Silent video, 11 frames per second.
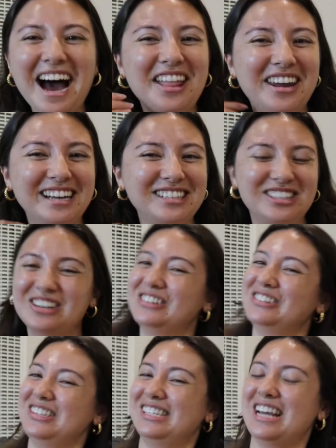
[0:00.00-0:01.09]
that I
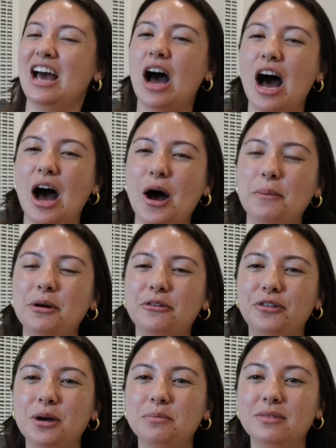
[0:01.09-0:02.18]
chose um,
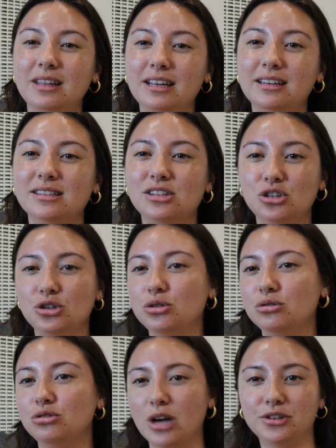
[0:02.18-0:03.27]
from these
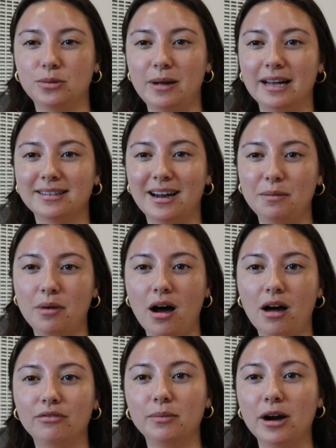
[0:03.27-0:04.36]
two trouser pants that I
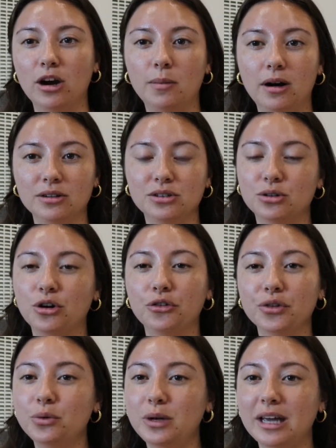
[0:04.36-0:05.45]
bought from Aeropostale over
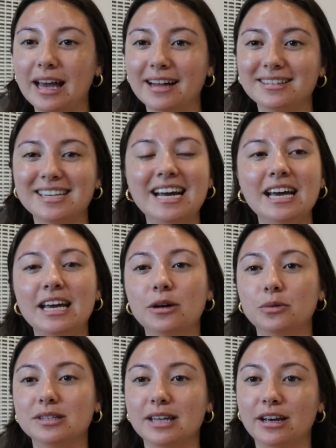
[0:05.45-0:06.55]
the weekend. It
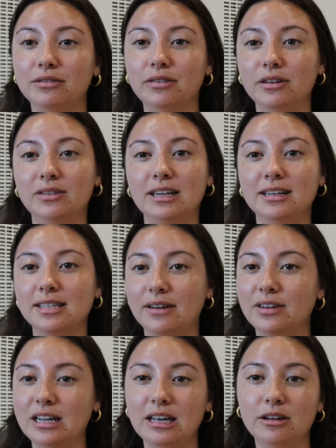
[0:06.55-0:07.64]
was like a 50 to
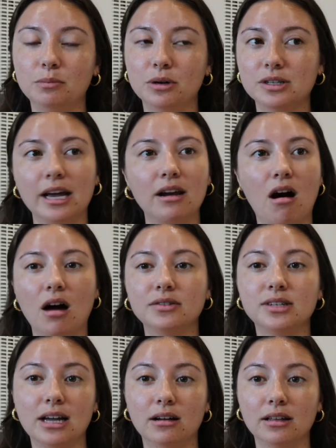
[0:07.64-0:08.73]
70% off
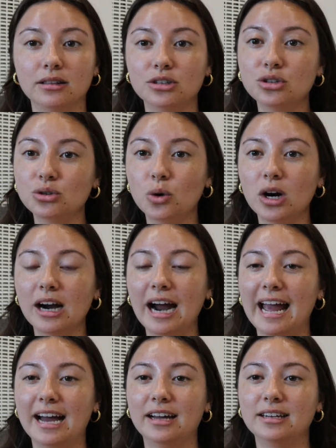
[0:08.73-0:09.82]
sale at the store
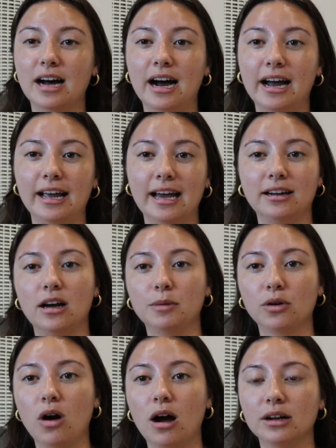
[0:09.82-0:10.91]
and I had come
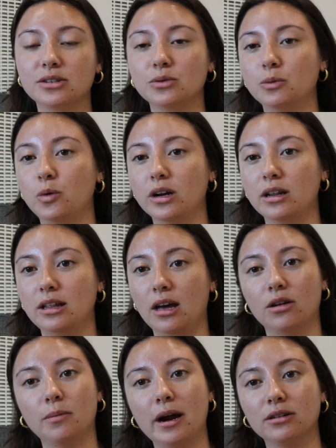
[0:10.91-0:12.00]
across one of the
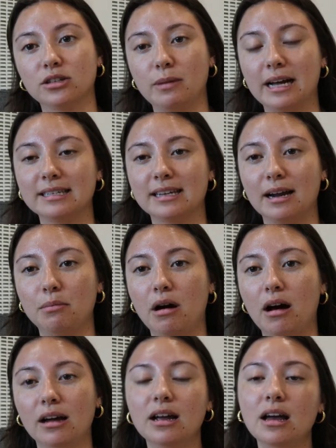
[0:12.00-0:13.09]
other pairs of pants that I
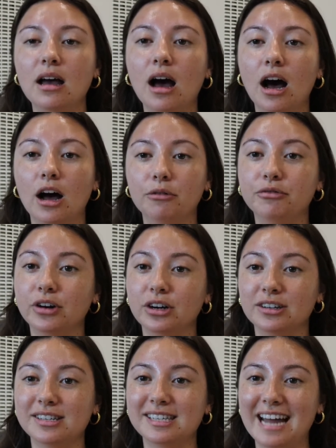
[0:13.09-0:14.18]
bought uh,
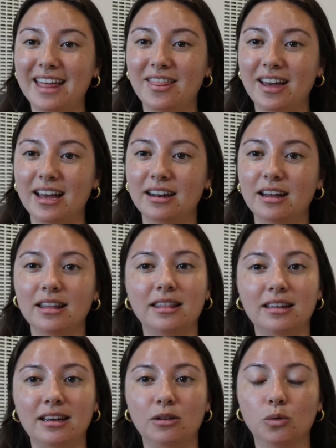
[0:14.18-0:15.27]
first and then
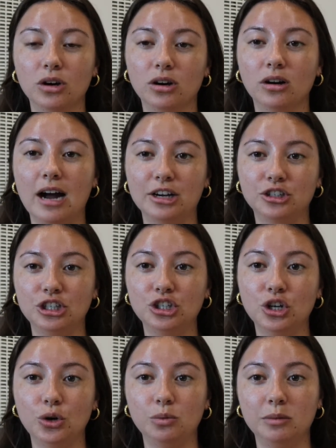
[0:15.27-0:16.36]
the worker actually
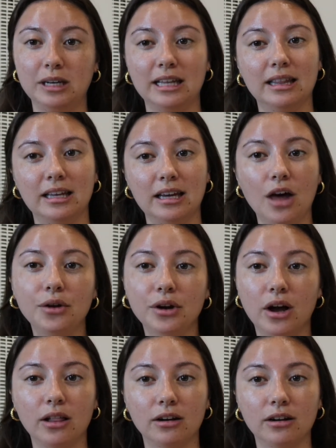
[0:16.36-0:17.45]
showed me the other
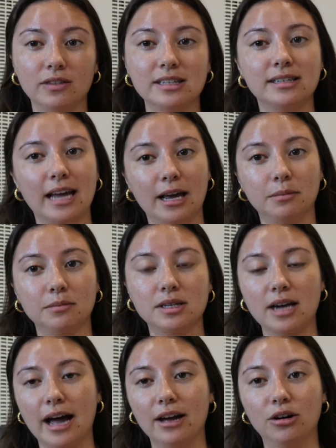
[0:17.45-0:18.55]
color of the same
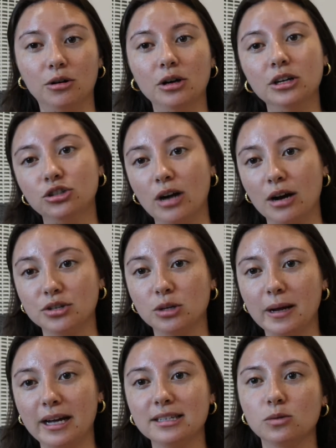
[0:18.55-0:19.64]
style trouser
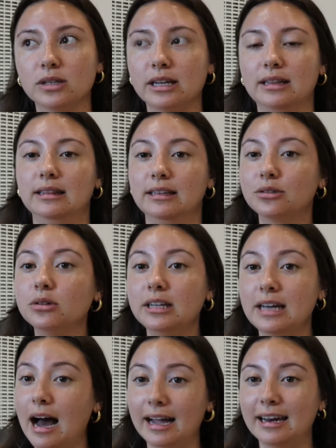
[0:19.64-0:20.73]
pants. It was like literally
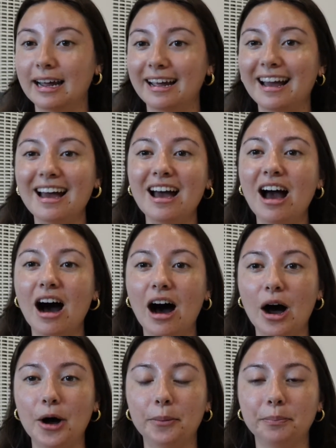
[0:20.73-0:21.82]
hiding
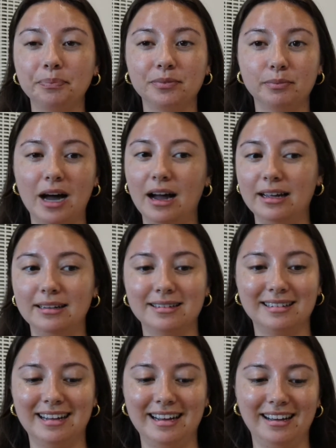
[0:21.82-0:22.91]
um, behind
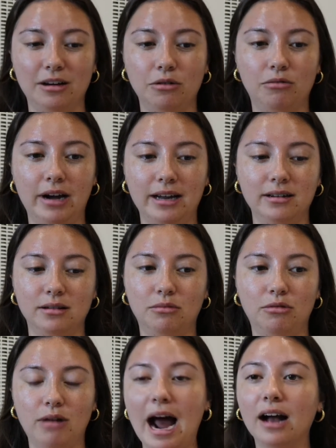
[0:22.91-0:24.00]
like a
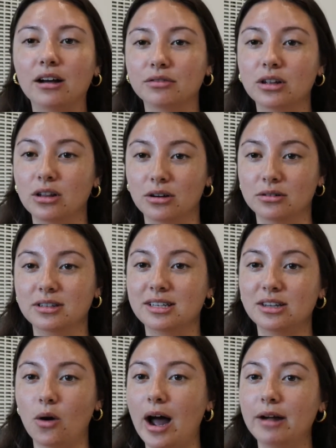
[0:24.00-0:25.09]
random rack of clothes.
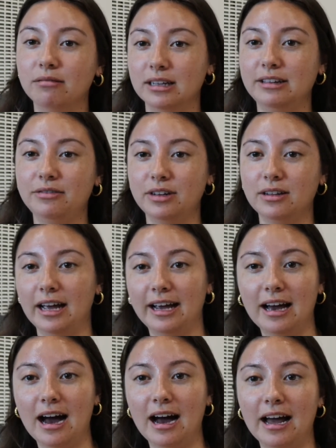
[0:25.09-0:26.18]
So I really feel
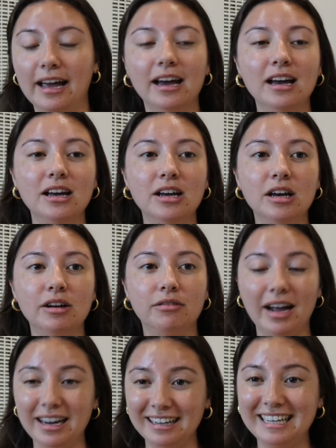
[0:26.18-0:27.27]
like I
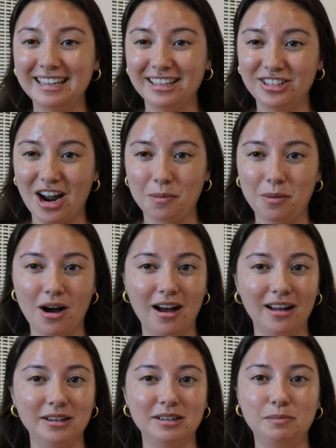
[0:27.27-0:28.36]
finally hit the
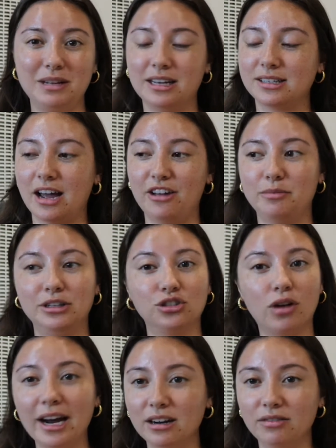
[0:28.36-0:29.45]
jackpot because I've been
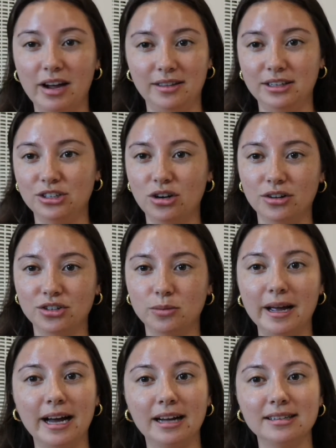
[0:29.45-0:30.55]
trying to find these trouser
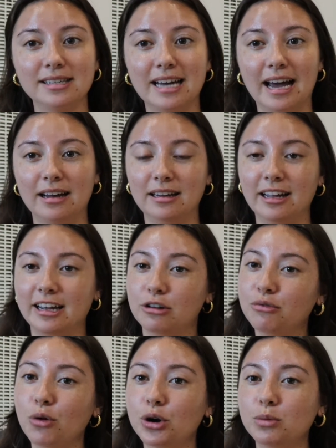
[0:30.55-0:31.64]
pants at like an
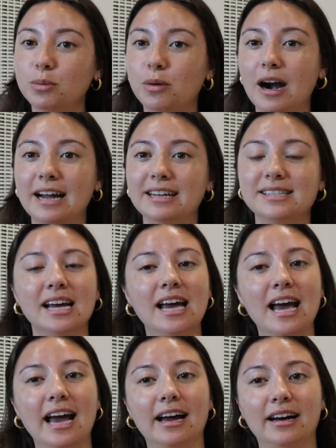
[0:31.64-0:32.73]
affordable price
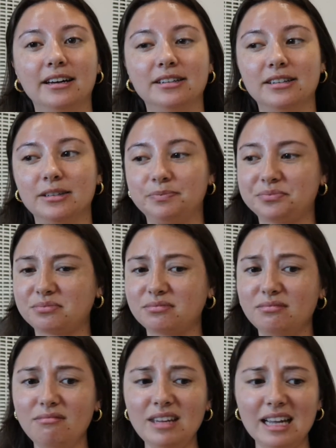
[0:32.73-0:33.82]
and
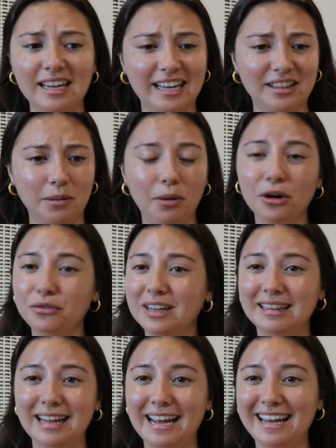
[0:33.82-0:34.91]
like at the perfect
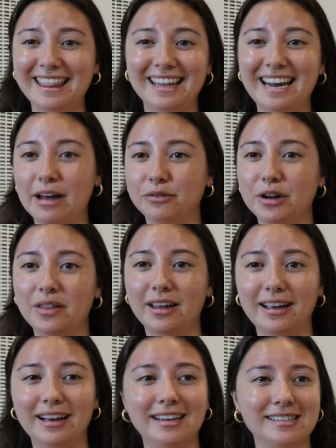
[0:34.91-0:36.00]
length and
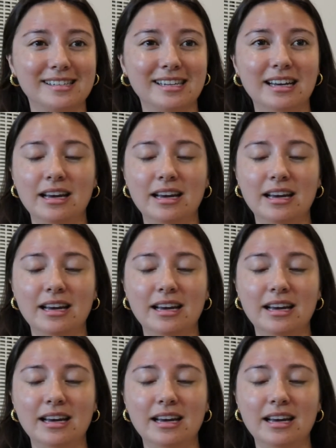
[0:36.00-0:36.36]
everything because